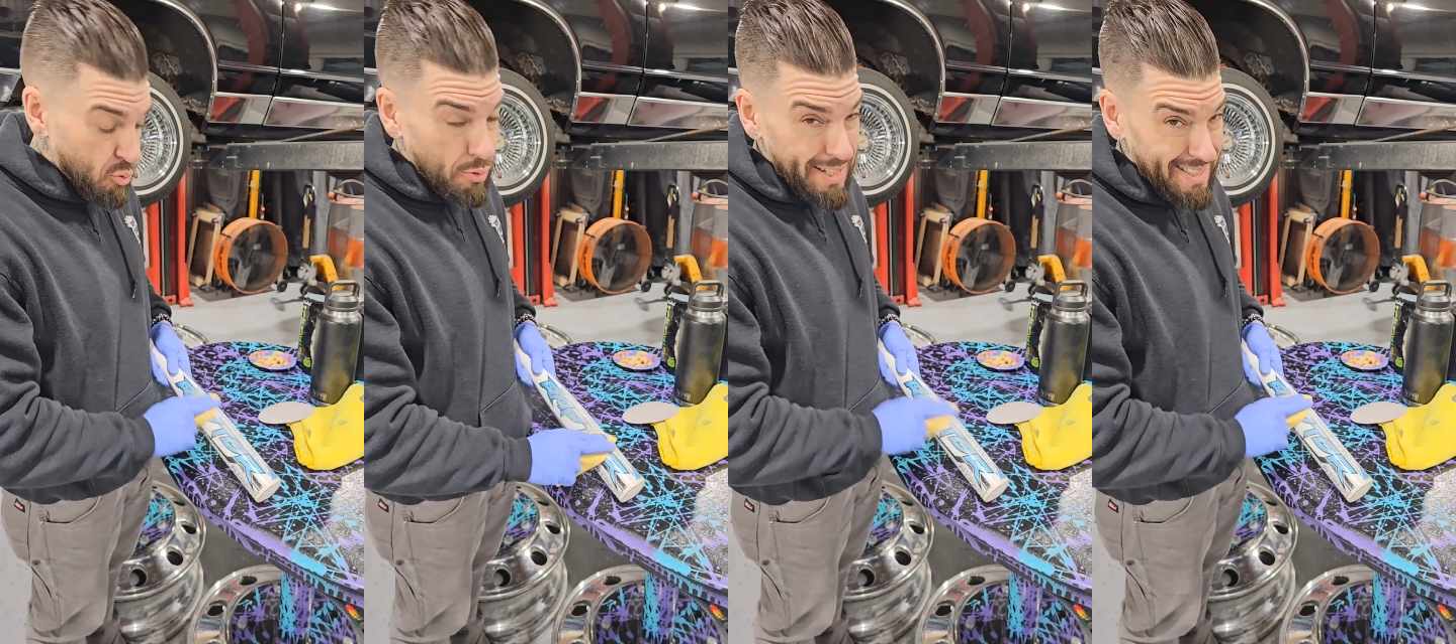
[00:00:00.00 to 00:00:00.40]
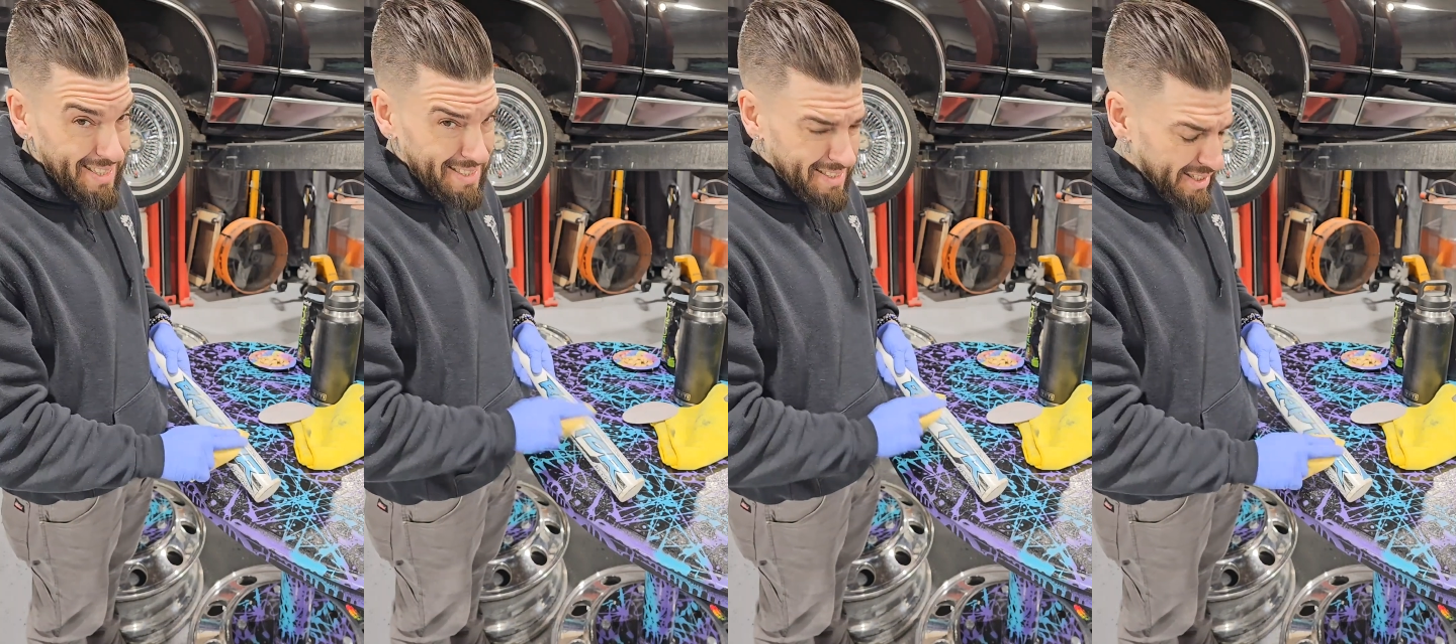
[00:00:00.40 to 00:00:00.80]

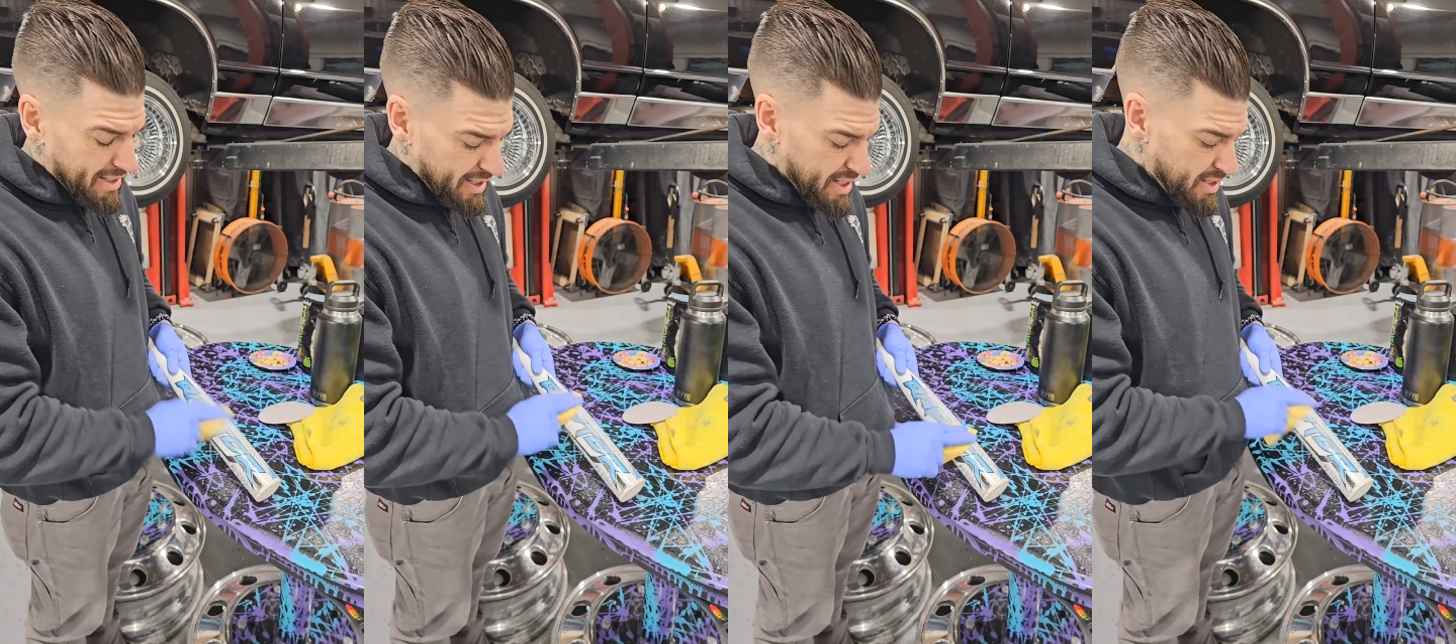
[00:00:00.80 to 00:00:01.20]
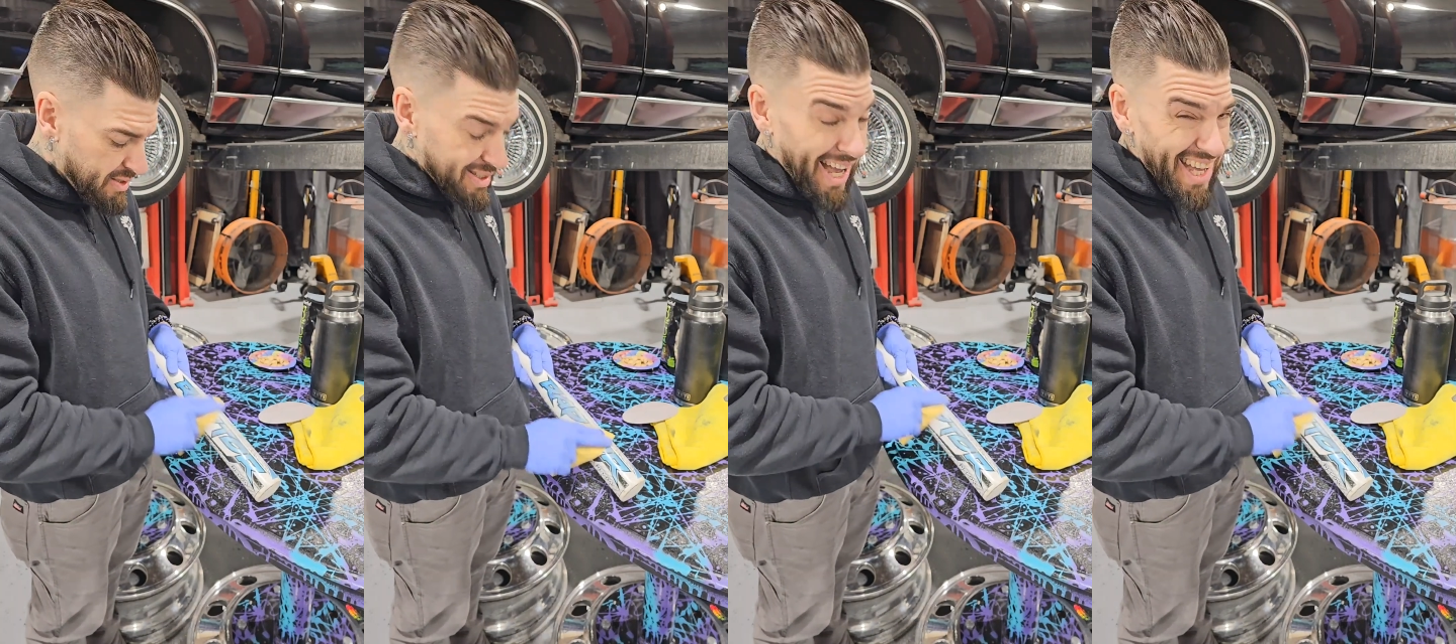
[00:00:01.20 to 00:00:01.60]
realistically,
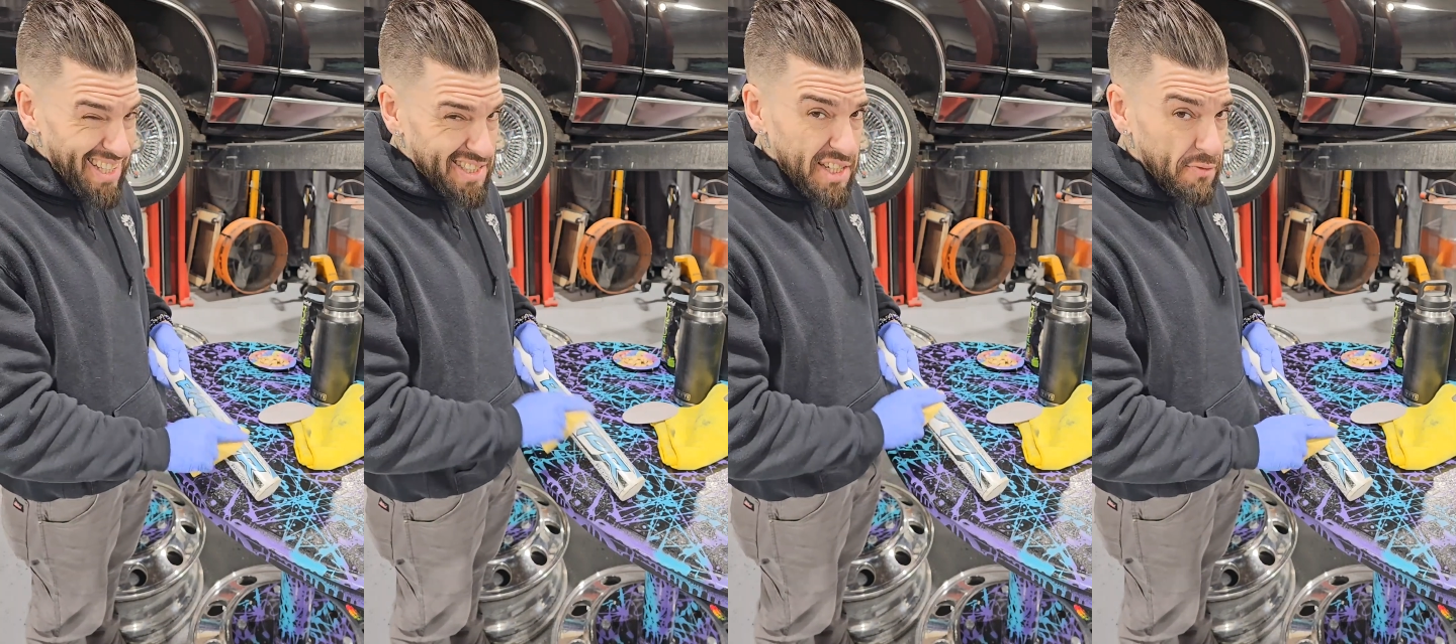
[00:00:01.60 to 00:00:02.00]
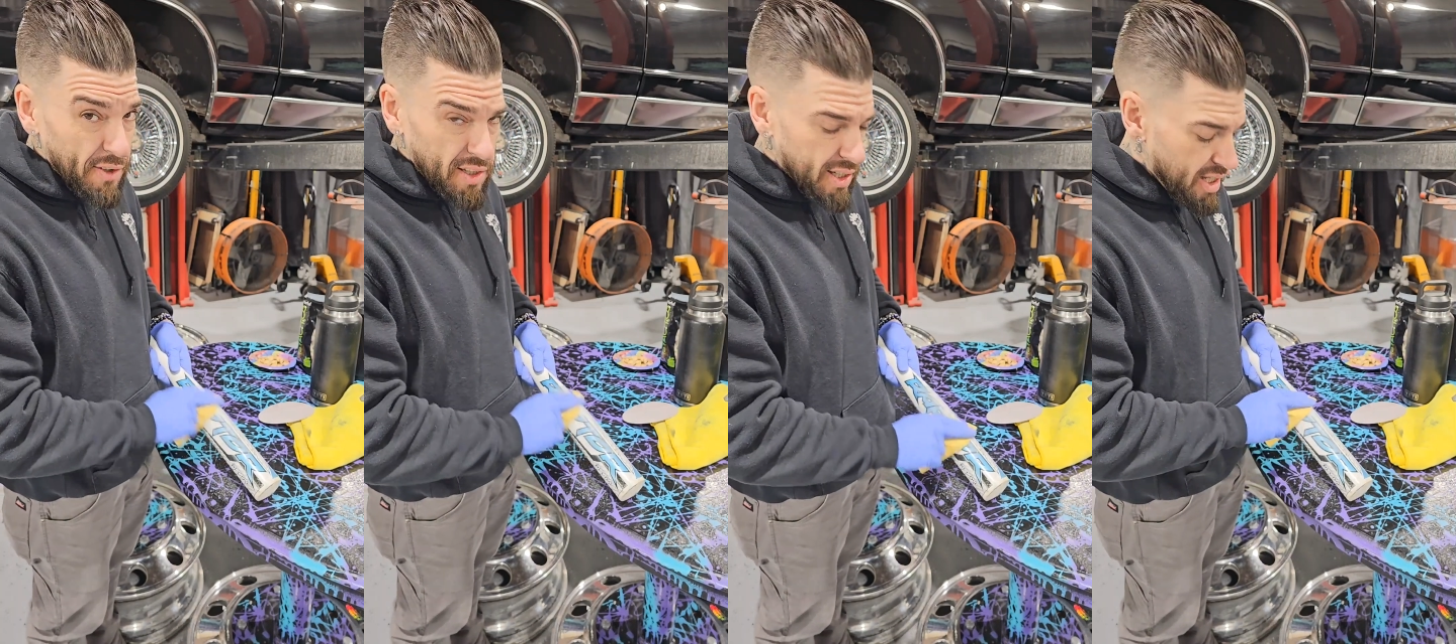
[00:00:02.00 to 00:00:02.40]

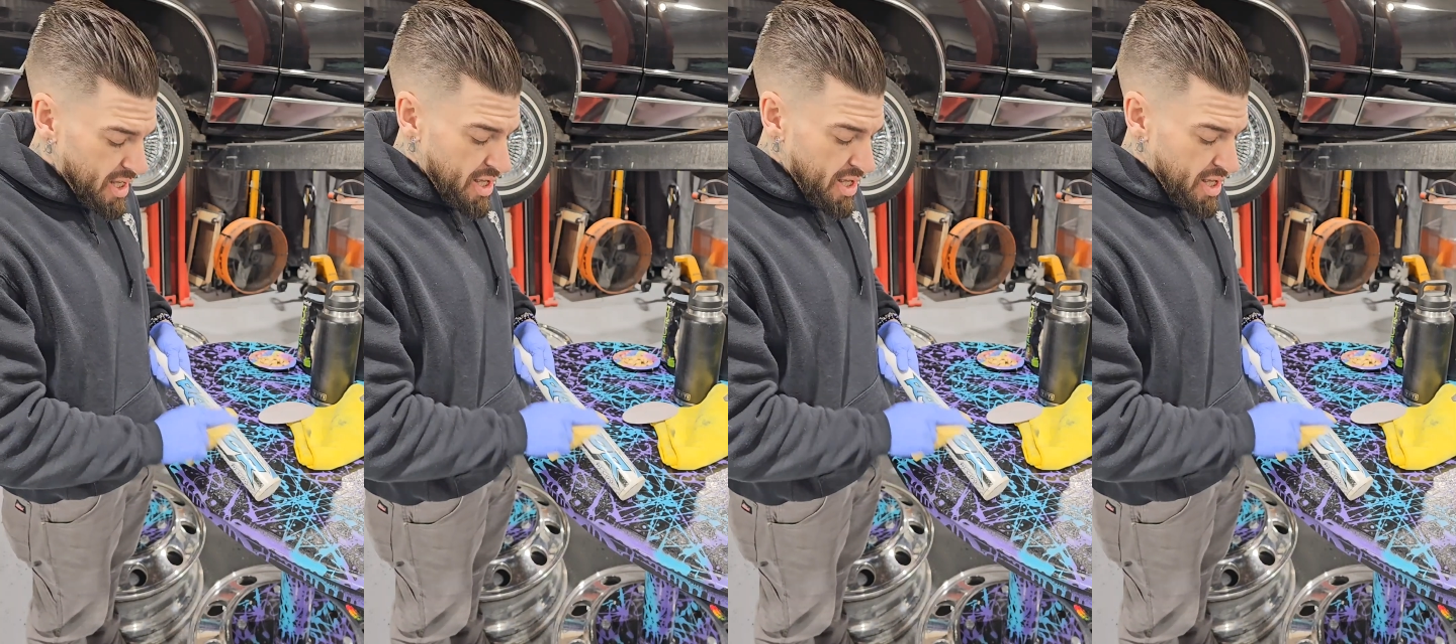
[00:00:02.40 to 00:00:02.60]
scientifically,